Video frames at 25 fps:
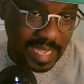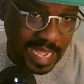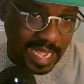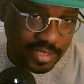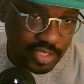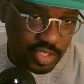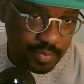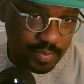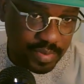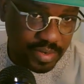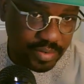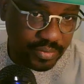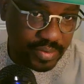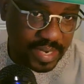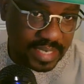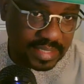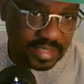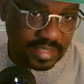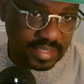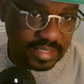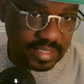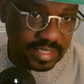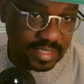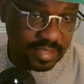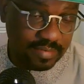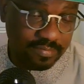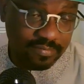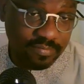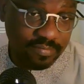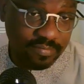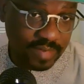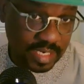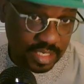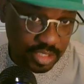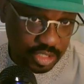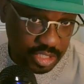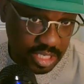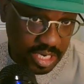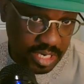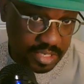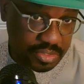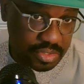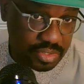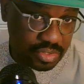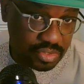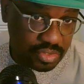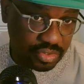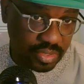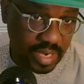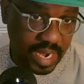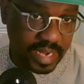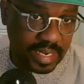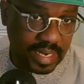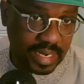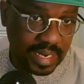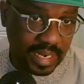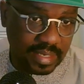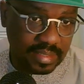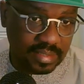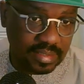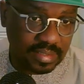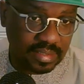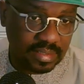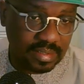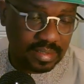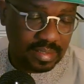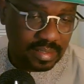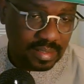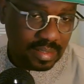experiencing vaginal dryness.